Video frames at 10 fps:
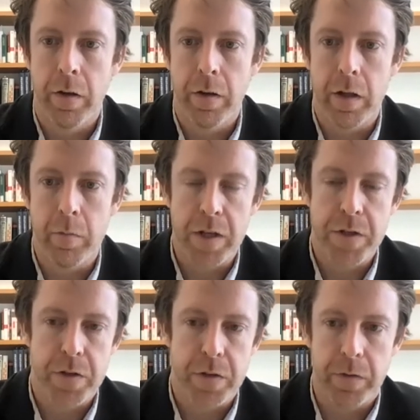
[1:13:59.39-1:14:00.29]
he
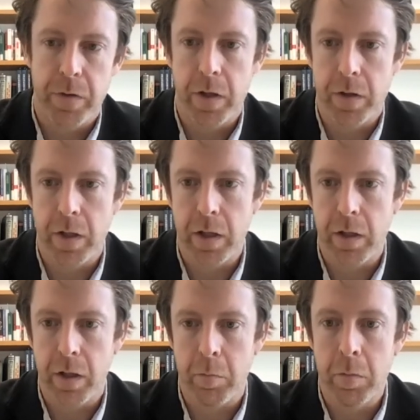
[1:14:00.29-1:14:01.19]
mentions here that
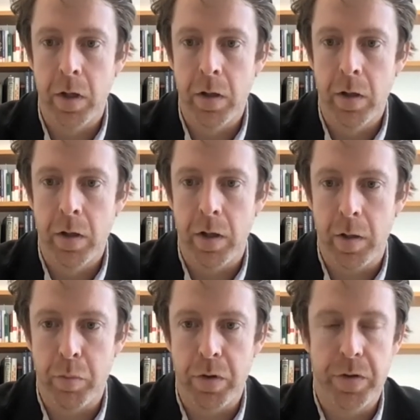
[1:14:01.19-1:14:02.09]
he um, he
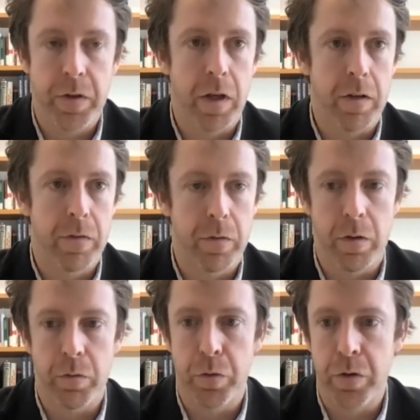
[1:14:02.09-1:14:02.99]
appreciates
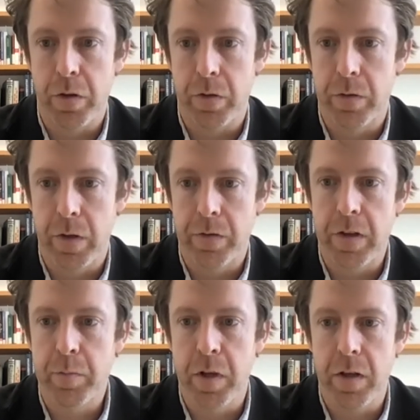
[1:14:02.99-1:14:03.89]
Rune's
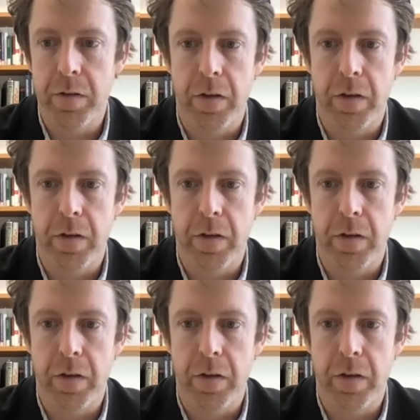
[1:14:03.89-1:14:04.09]
assessment and